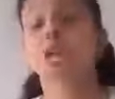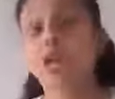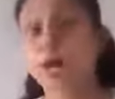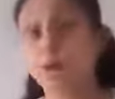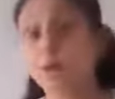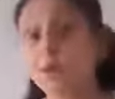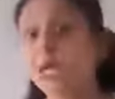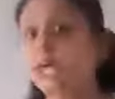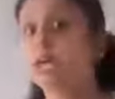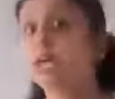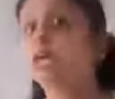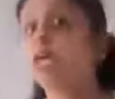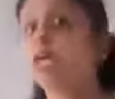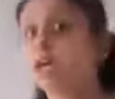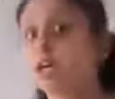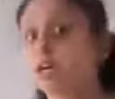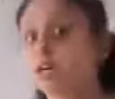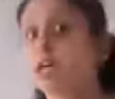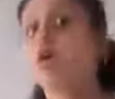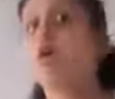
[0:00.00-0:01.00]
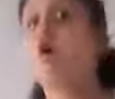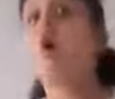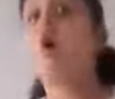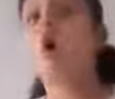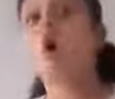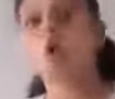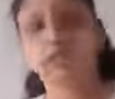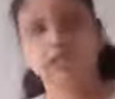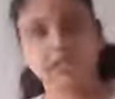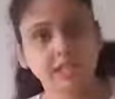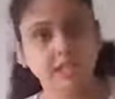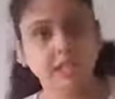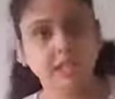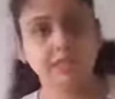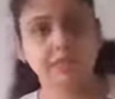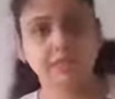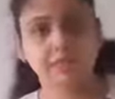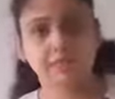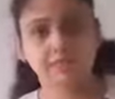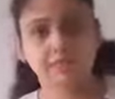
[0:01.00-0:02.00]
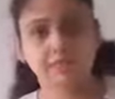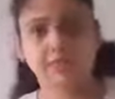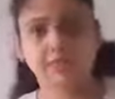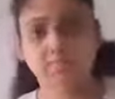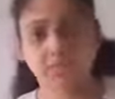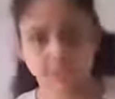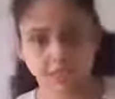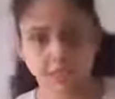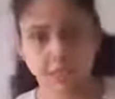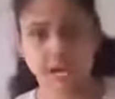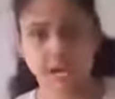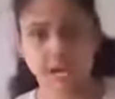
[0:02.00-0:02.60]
becoming hotter,